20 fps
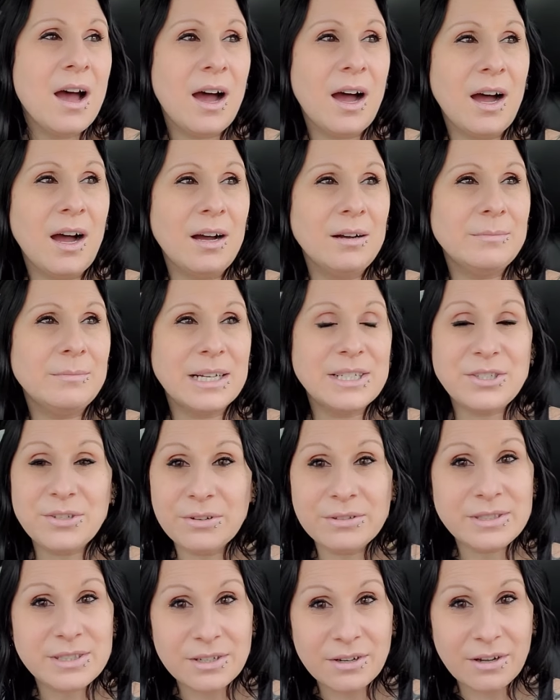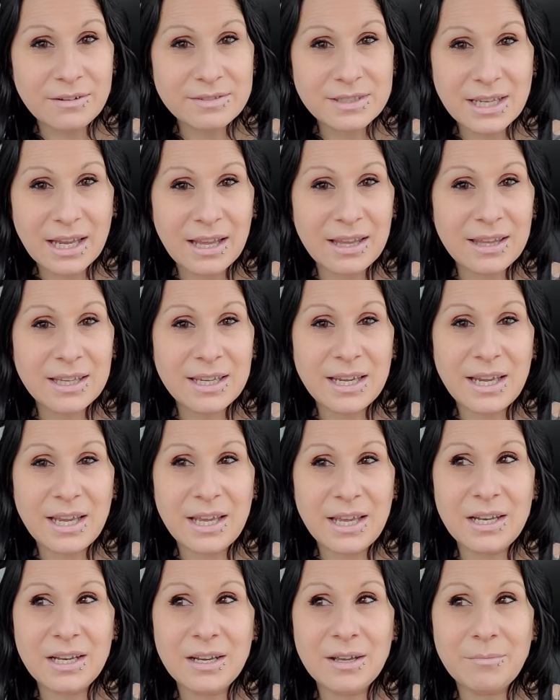Um, I do still have Skelly
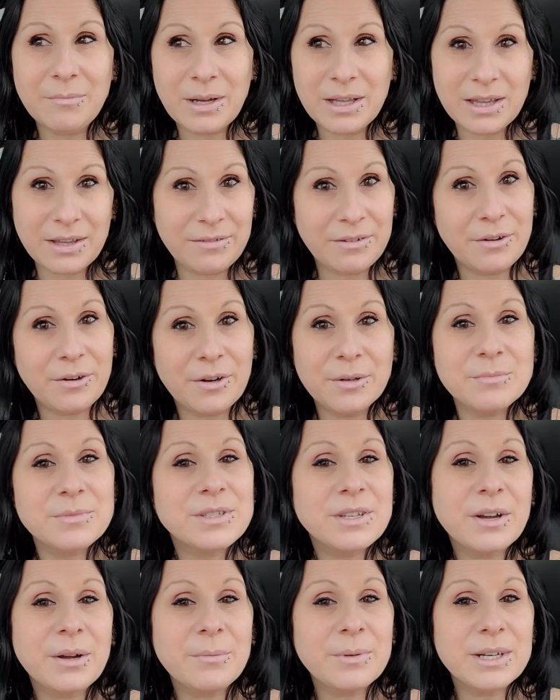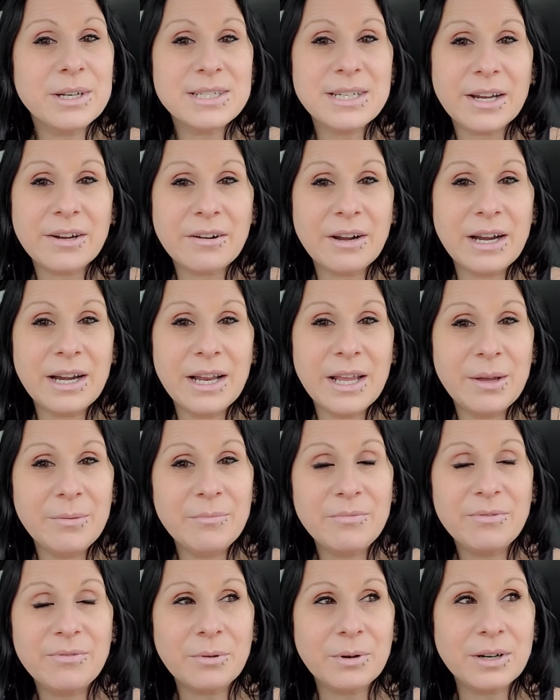in my living room, so I'm going to decorate
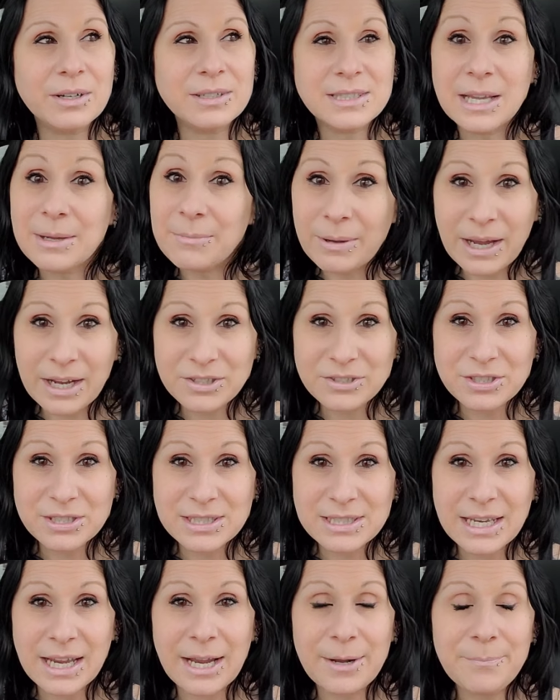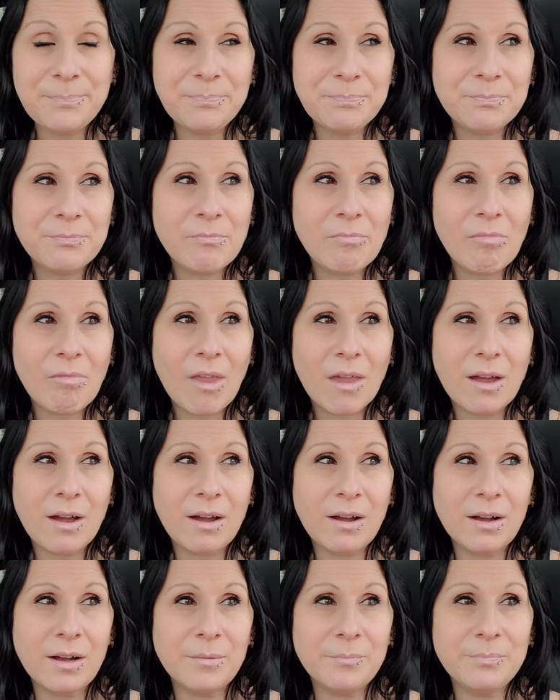him for St. Patrick's Day.
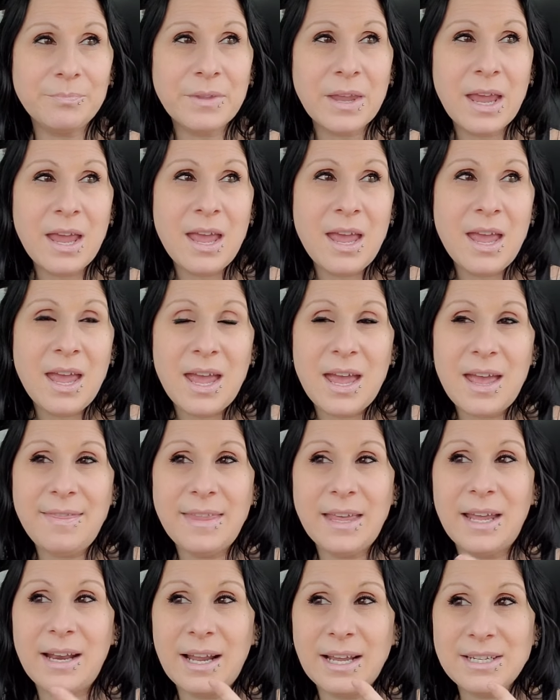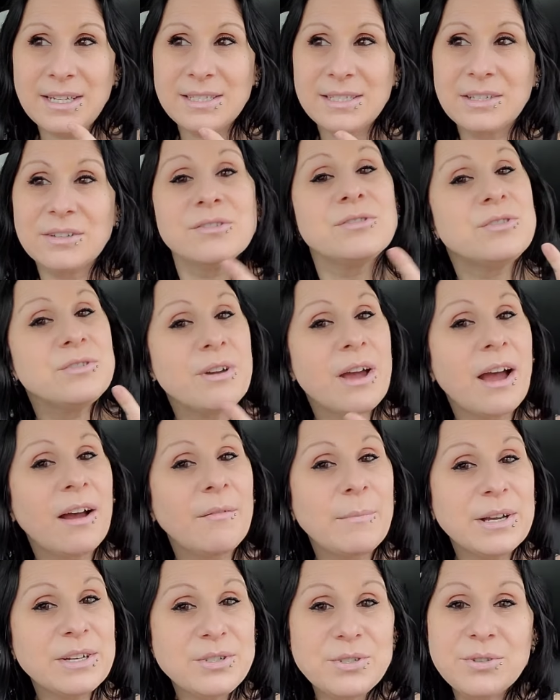Um, and then I still do
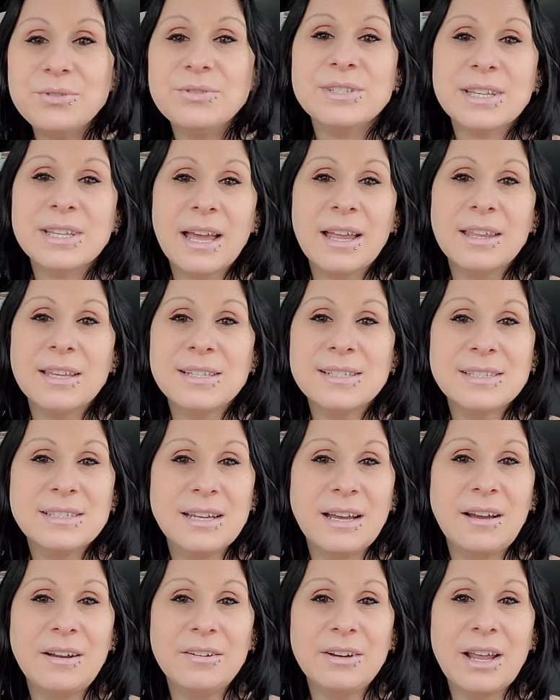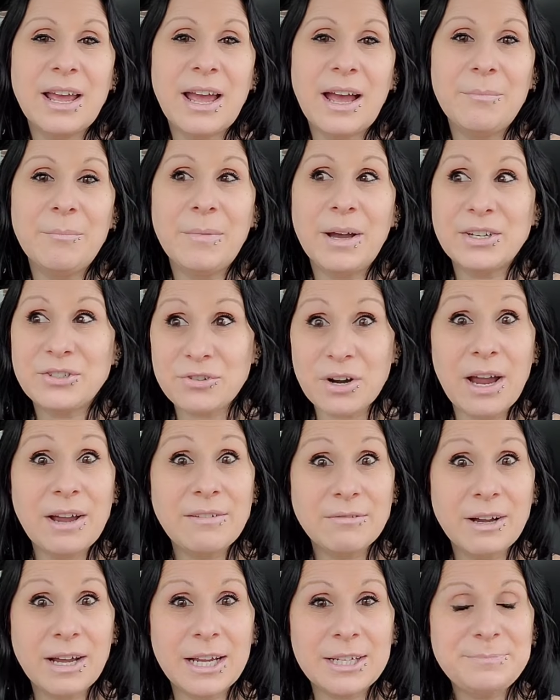have my two Skellys down in my
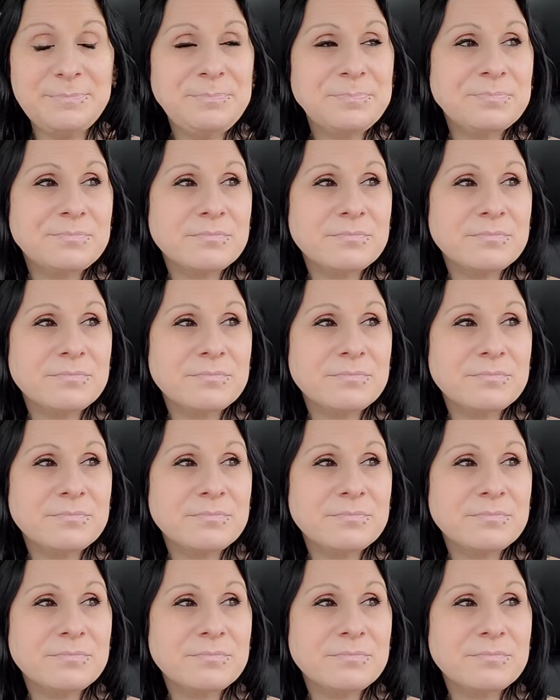driveway.